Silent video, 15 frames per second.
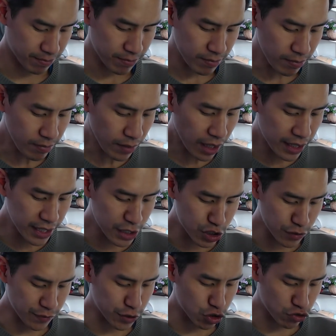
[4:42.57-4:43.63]
And each of the
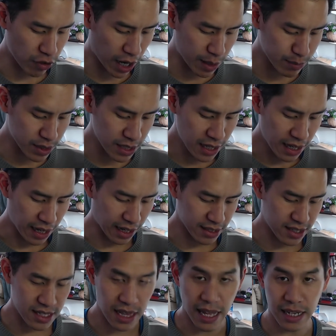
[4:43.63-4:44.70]
tribes
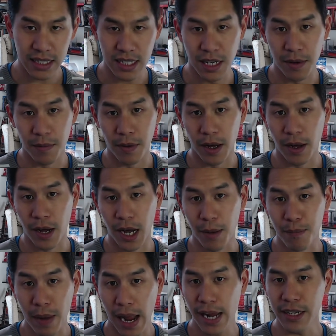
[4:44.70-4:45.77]
selected a
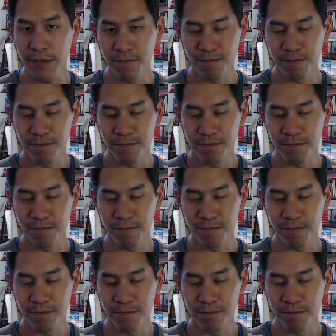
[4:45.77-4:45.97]
man